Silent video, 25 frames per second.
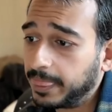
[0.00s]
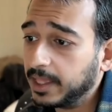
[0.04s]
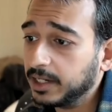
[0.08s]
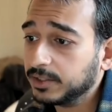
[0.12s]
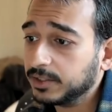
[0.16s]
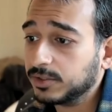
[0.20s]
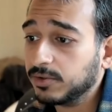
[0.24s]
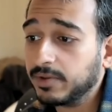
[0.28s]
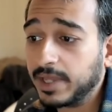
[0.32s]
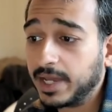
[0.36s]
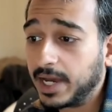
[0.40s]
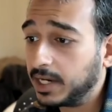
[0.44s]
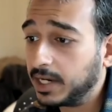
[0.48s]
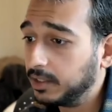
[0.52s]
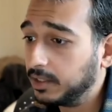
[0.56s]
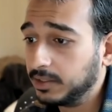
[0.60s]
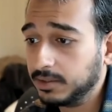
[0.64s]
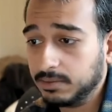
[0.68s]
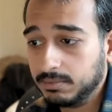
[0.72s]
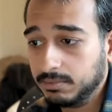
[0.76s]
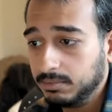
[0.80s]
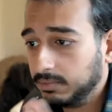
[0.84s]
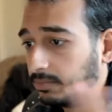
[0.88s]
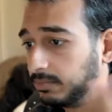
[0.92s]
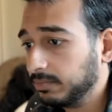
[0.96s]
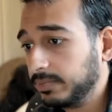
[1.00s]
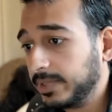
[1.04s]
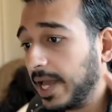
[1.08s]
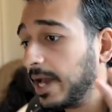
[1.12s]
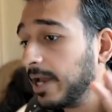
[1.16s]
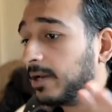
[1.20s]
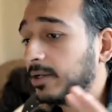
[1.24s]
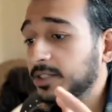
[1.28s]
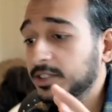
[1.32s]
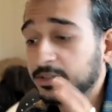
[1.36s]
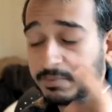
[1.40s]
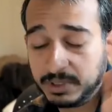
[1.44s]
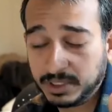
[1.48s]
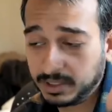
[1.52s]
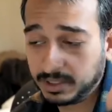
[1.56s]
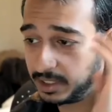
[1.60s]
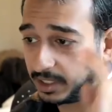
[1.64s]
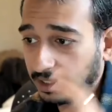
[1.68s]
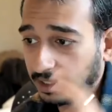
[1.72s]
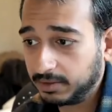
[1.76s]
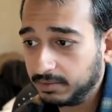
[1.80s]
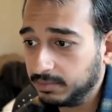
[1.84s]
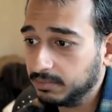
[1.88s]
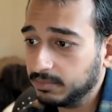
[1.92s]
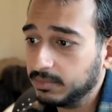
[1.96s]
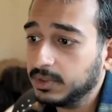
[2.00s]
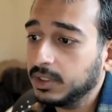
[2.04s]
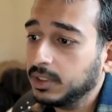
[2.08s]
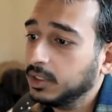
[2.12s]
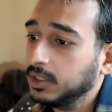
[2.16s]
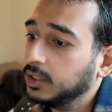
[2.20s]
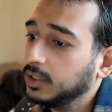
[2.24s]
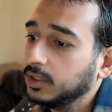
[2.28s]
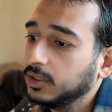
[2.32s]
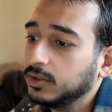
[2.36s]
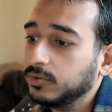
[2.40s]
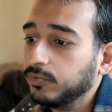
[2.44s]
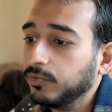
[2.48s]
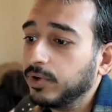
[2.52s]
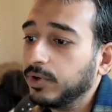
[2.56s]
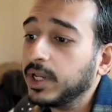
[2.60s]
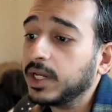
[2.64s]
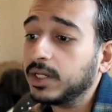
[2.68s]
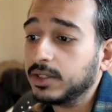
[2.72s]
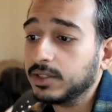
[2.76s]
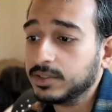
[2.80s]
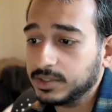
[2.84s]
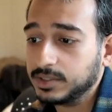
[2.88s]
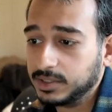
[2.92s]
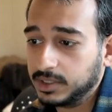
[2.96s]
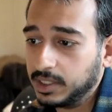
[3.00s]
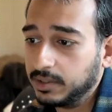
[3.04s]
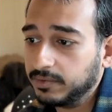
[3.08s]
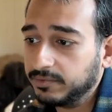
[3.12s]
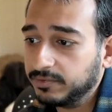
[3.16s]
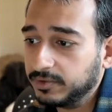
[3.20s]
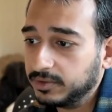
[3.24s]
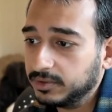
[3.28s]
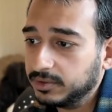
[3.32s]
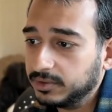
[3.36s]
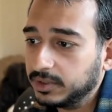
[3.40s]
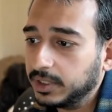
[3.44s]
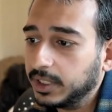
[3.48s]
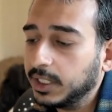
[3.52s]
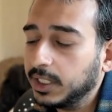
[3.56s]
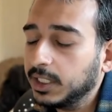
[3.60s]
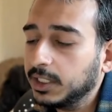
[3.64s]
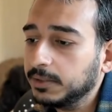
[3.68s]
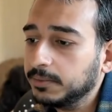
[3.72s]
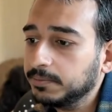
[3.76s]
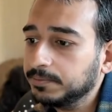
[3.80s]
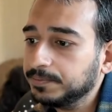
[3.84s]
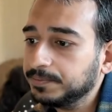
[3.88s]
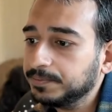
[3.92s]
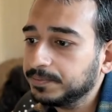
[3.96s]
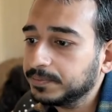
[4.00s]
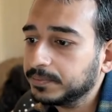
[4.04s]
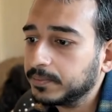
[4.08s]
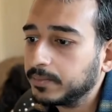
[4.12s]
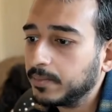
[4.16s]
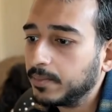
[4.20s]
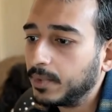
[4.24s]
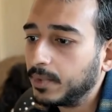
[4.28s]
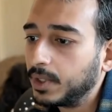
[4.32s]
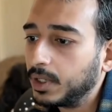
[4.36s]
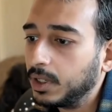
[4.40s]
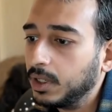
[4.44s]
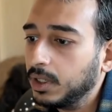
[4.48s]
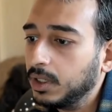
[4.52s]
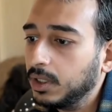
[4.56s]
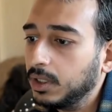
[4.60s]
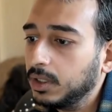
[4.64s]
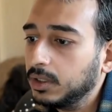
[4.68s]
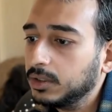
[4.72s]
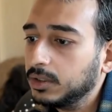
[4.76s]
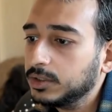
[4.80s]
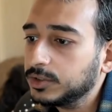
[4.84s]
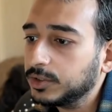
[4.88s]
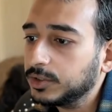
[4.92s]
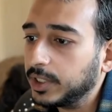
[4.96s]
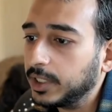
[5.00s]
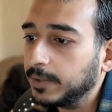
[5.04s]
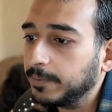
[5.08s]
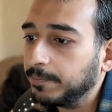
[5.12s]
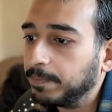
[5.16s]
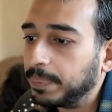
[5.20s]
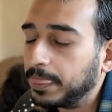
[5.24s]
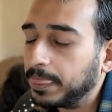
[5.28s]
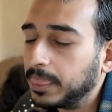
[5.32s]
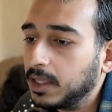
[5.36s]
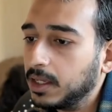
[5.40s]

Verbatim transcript: And so that that has been like ridiculously helpful. Um, so yeah.